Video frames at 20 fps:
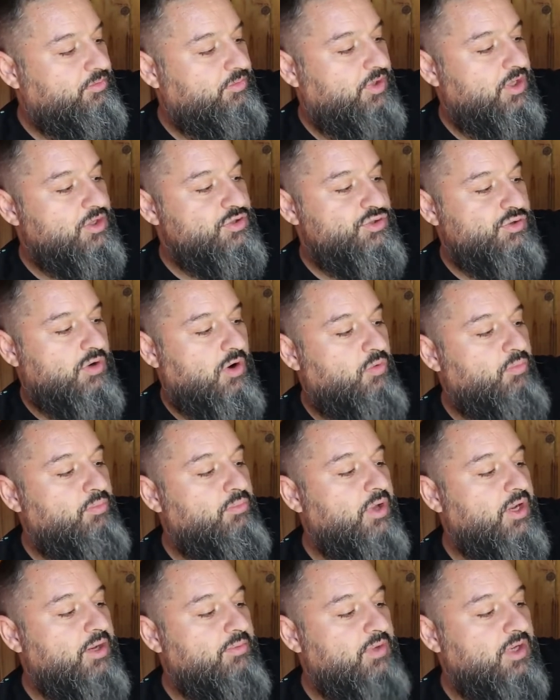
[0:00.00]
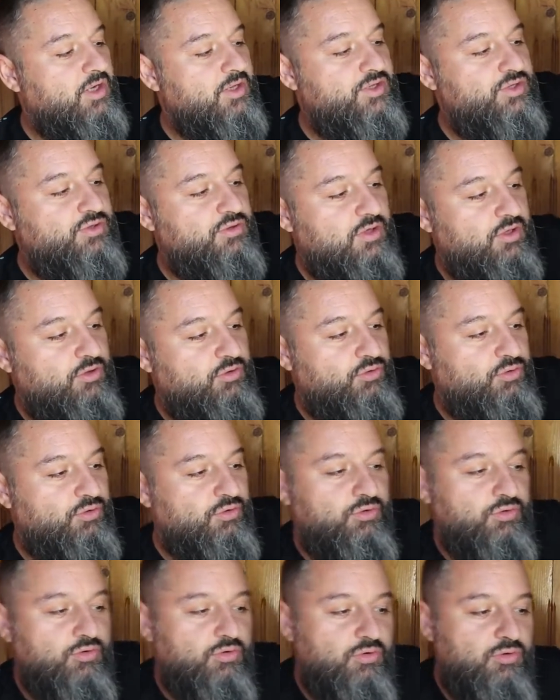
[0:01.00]
tells you how many minutes you need
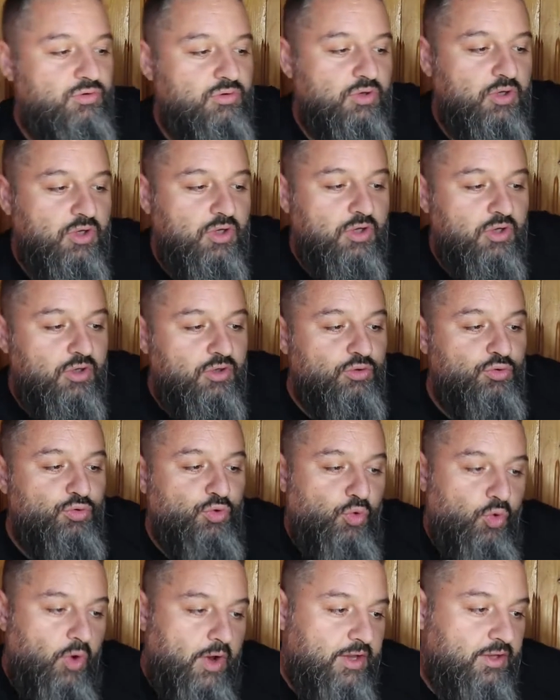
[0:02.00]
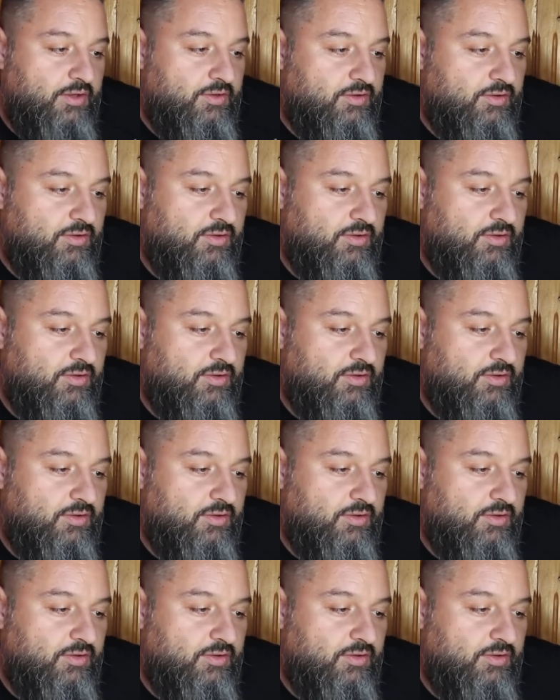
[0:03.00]
to wait